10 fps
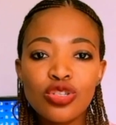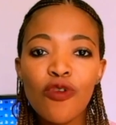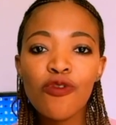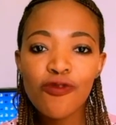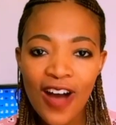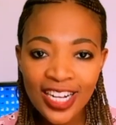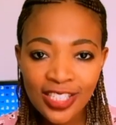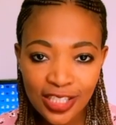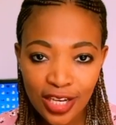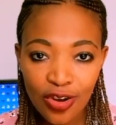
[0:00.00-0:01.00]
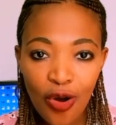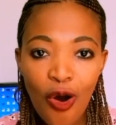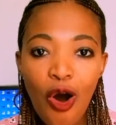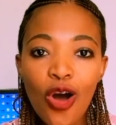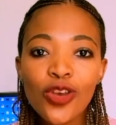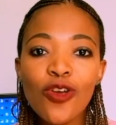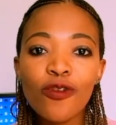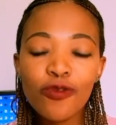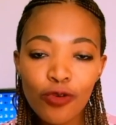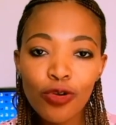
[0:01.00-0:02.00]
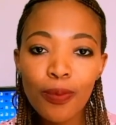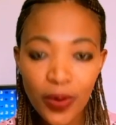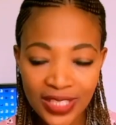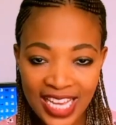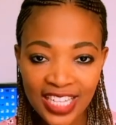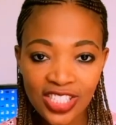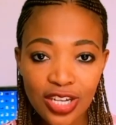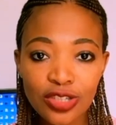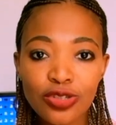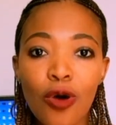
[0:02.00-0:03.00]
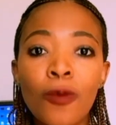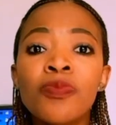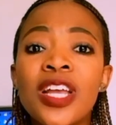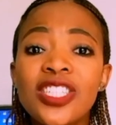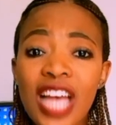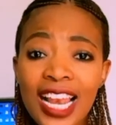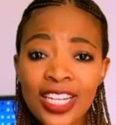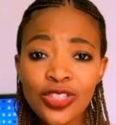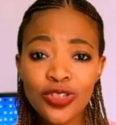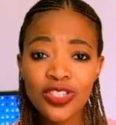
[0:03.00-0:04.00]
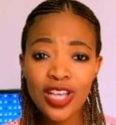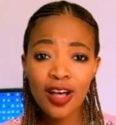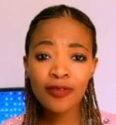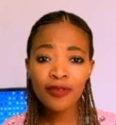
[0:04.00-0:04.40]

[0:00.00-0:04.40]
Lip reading: to function on your full potential. So challenge yourself.